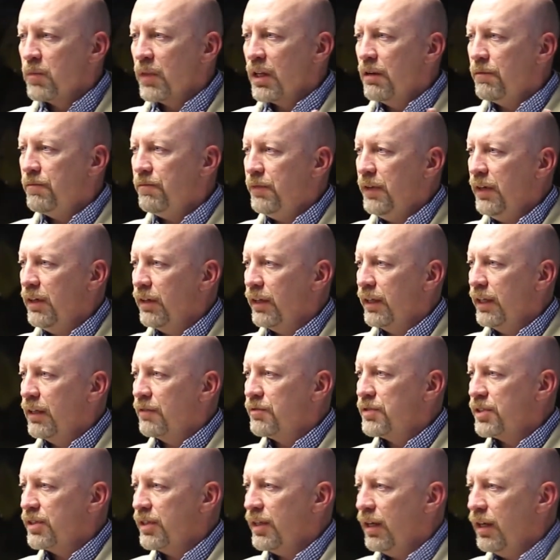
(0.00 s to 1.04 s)
the feeling of
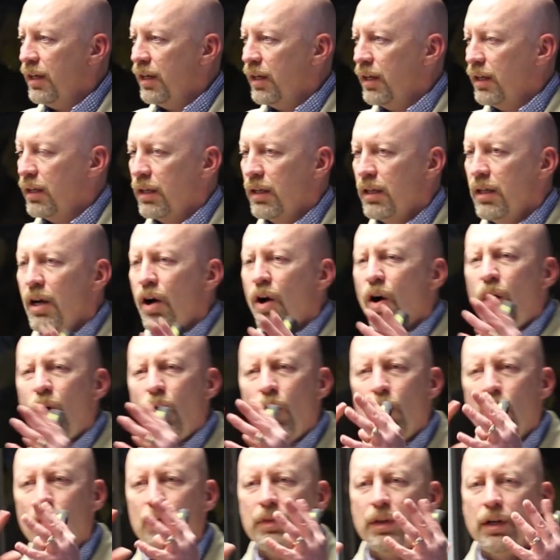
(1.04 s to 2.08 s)
skin,
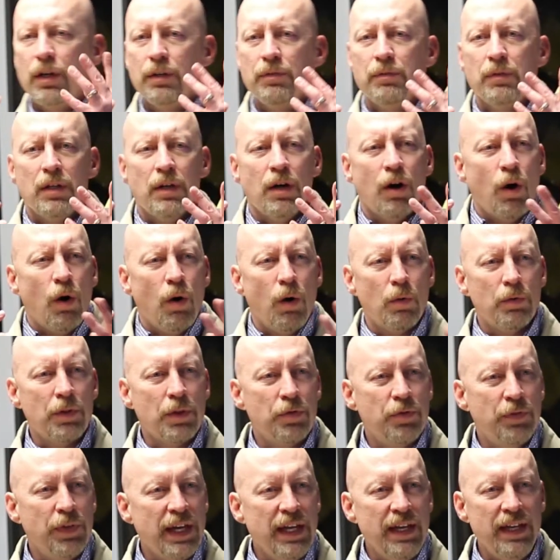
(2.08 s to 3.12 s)
all
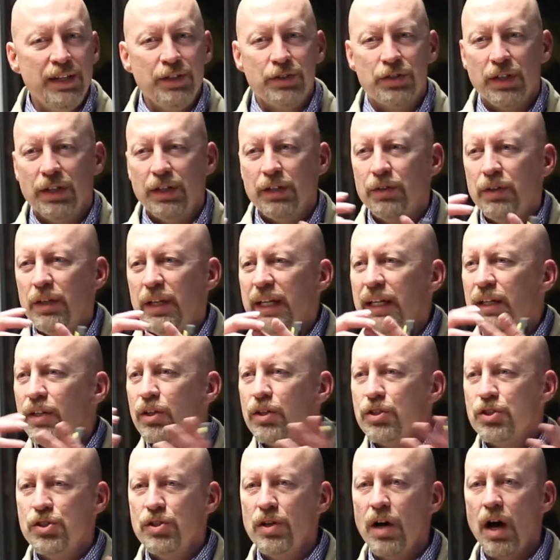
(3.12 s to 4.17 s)
the things, that
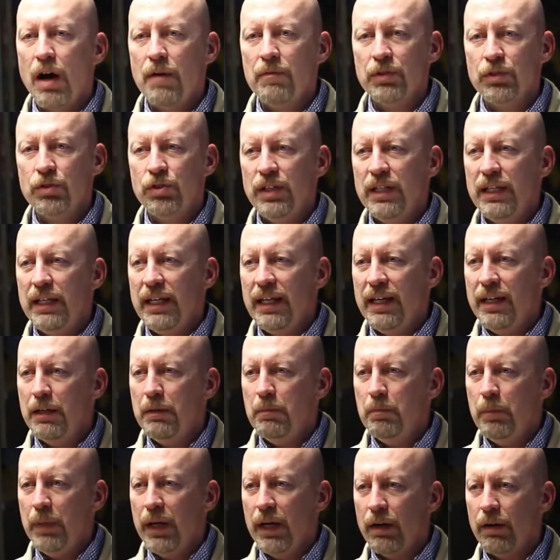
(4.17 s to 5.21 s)
endless novelty
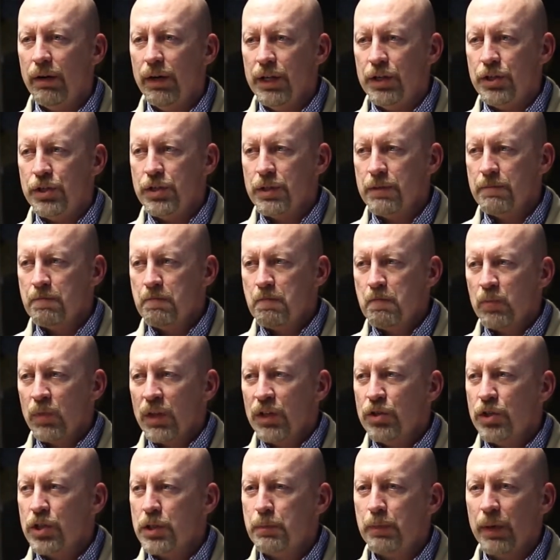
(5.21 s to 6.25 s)
in marriage,
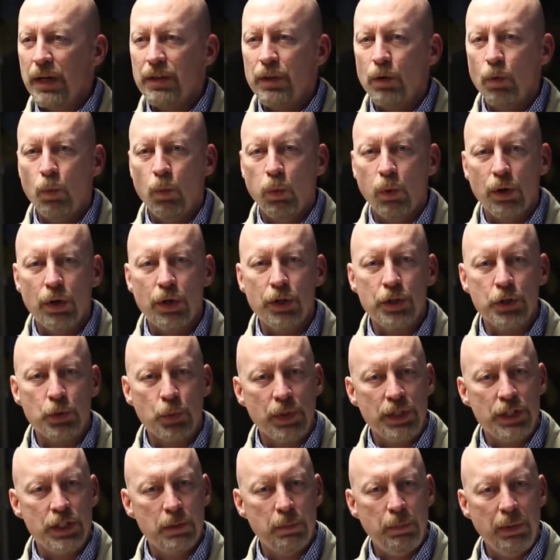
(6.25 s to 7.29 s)
just by the words
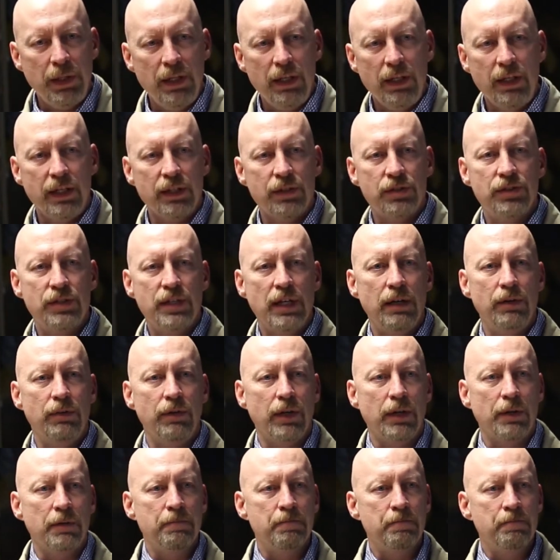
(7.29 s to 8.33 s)
we speak,
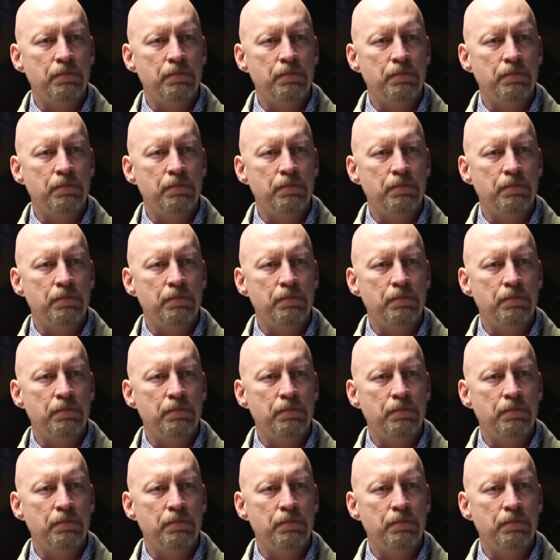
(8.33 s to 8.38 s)
etc.